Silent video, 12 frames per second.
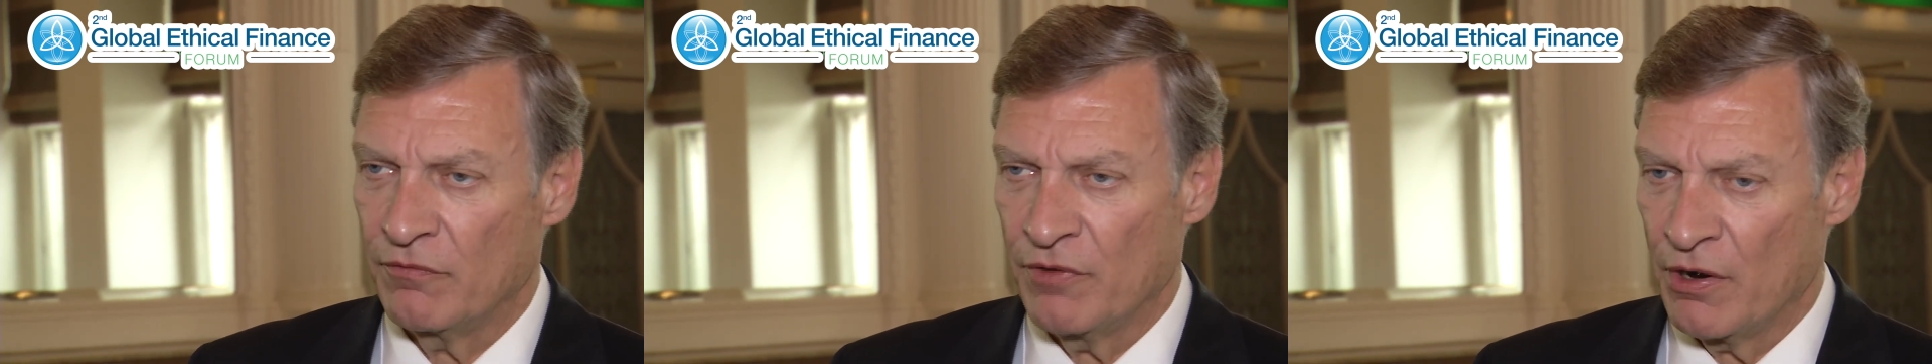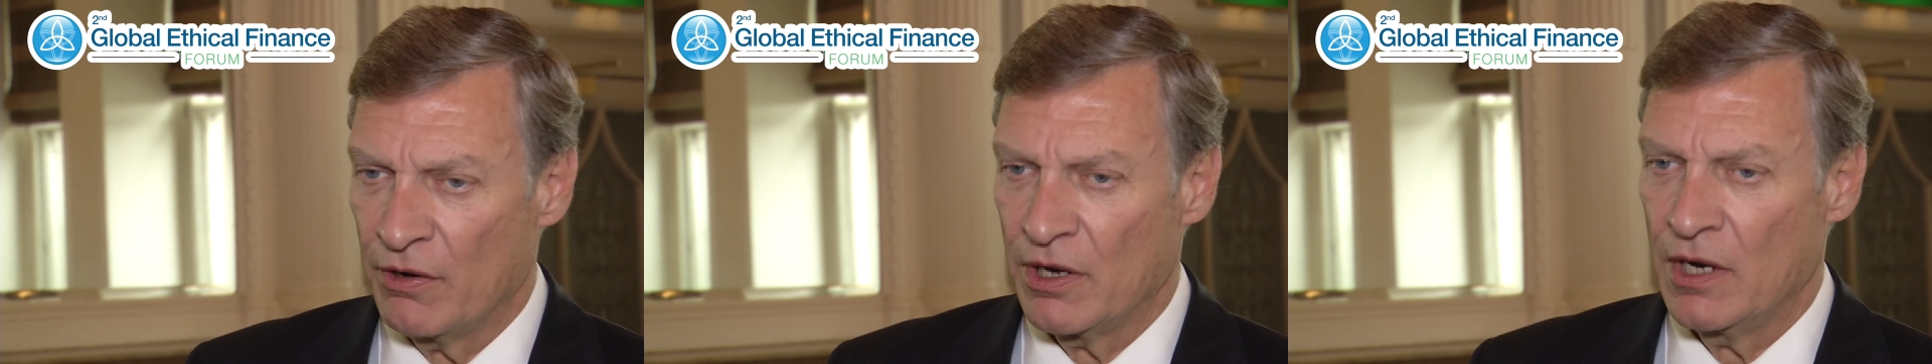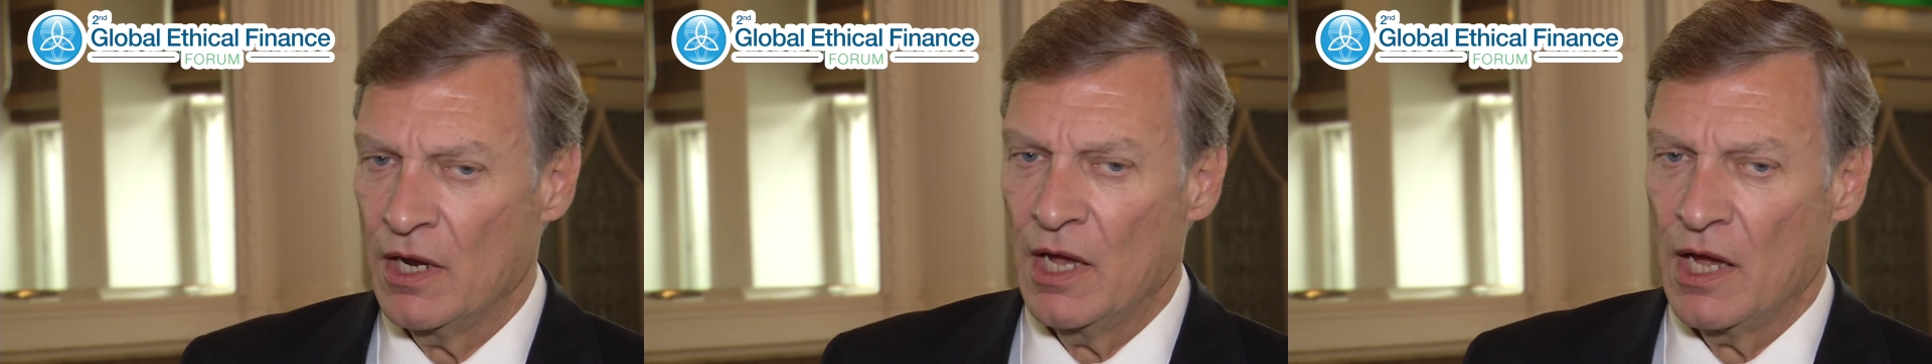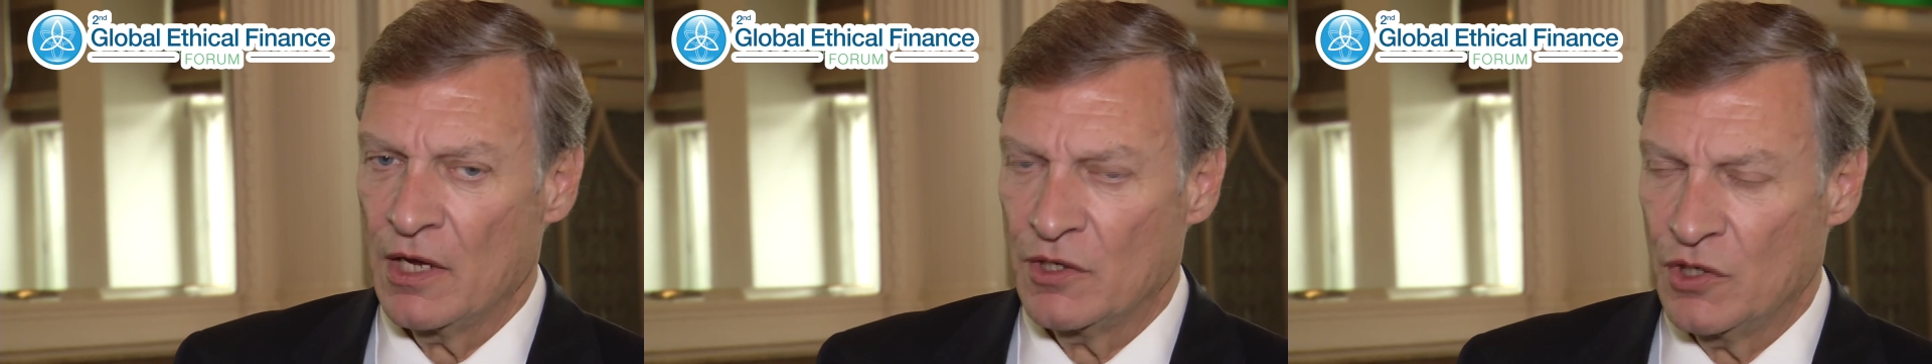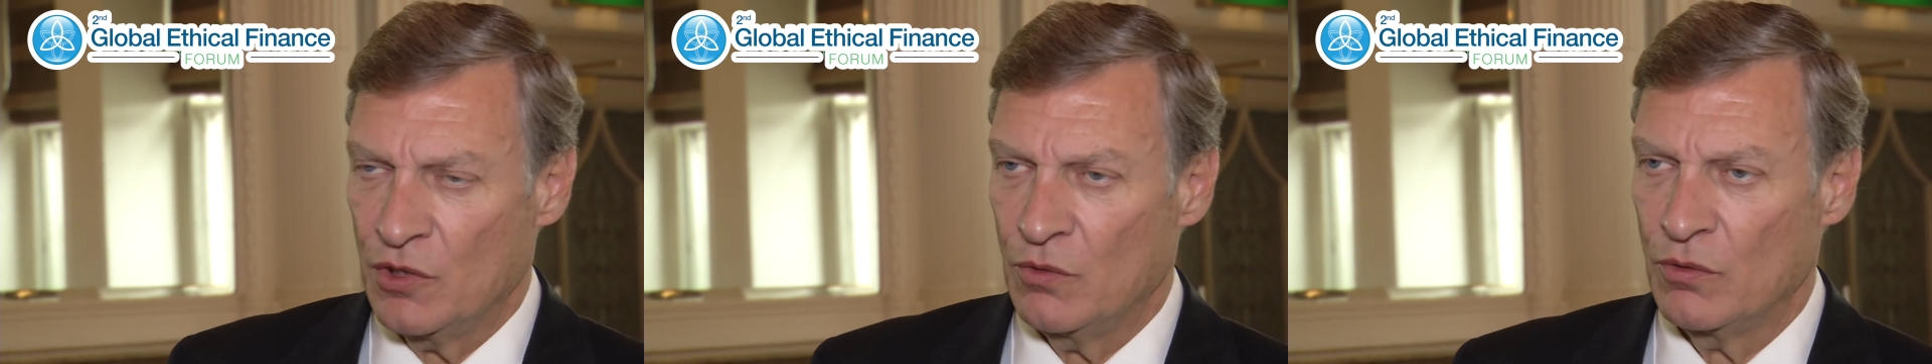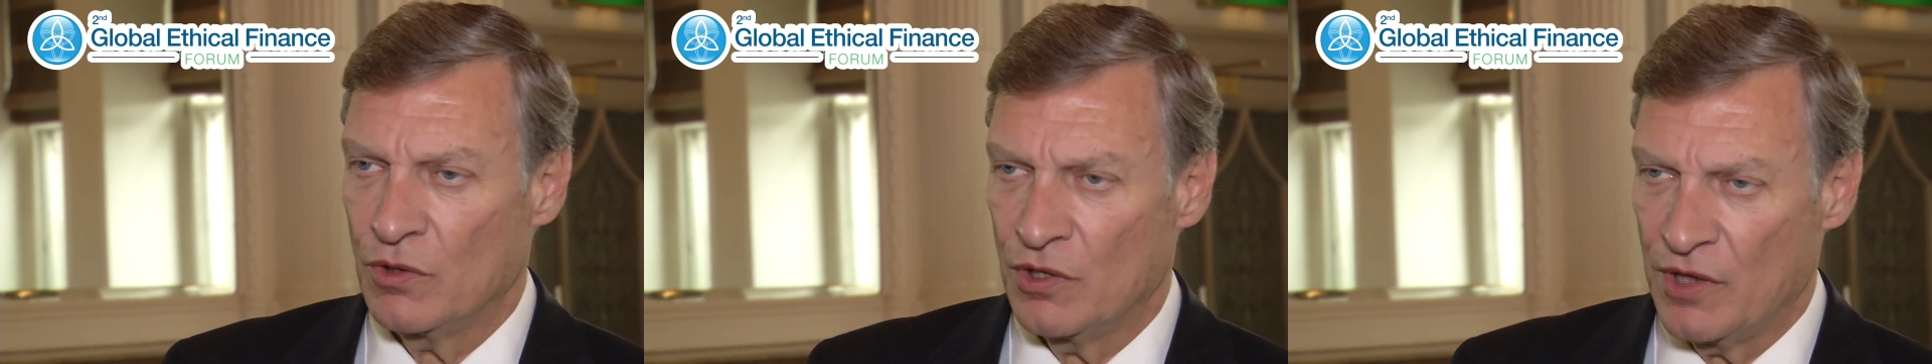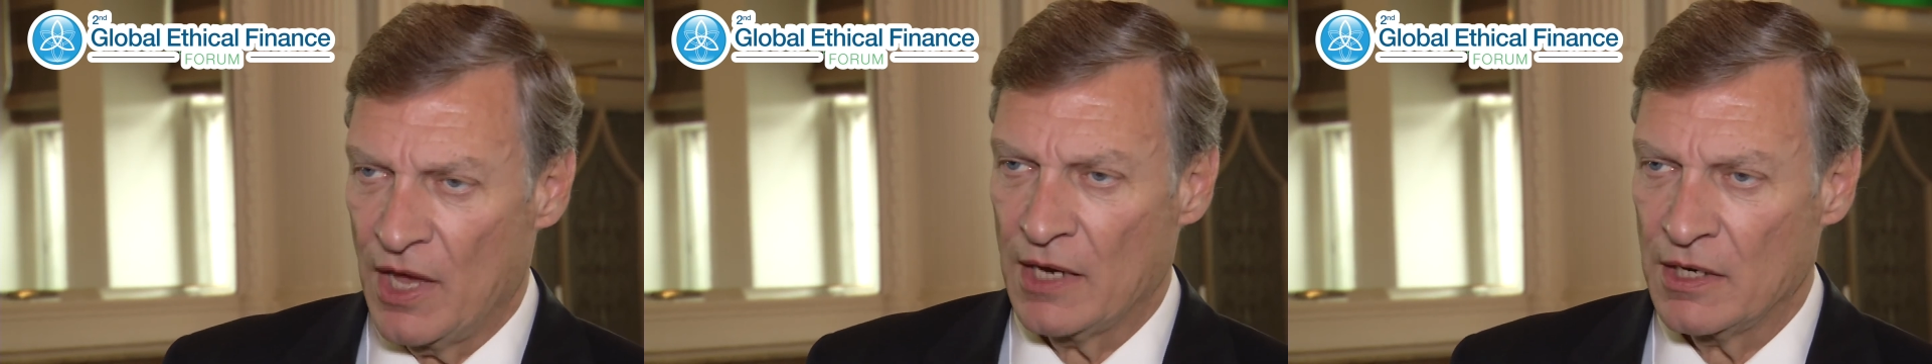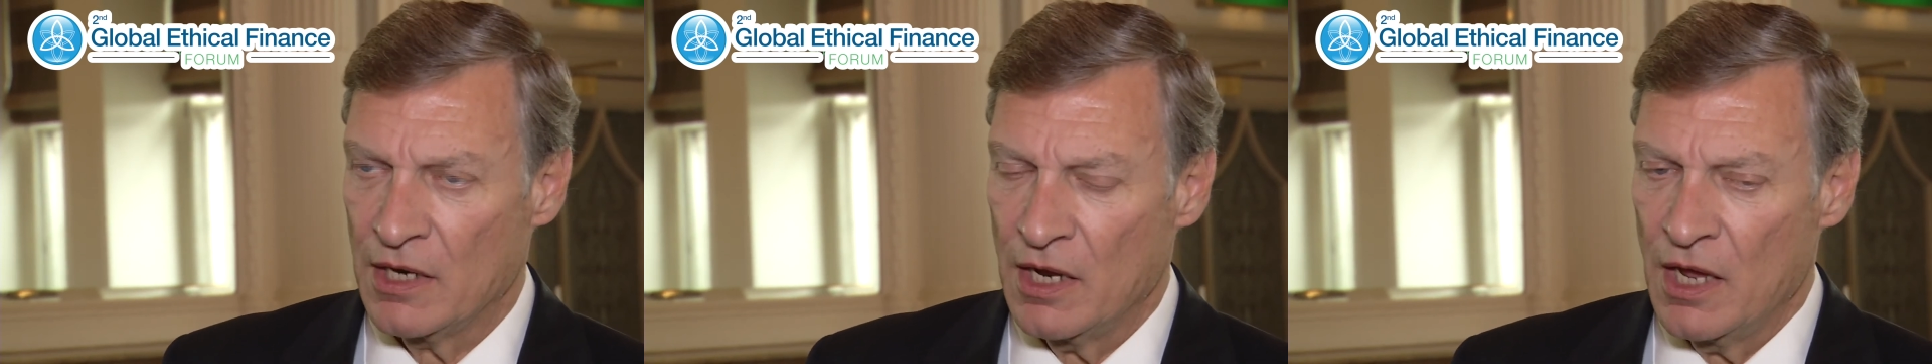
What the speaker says: very attuned to that.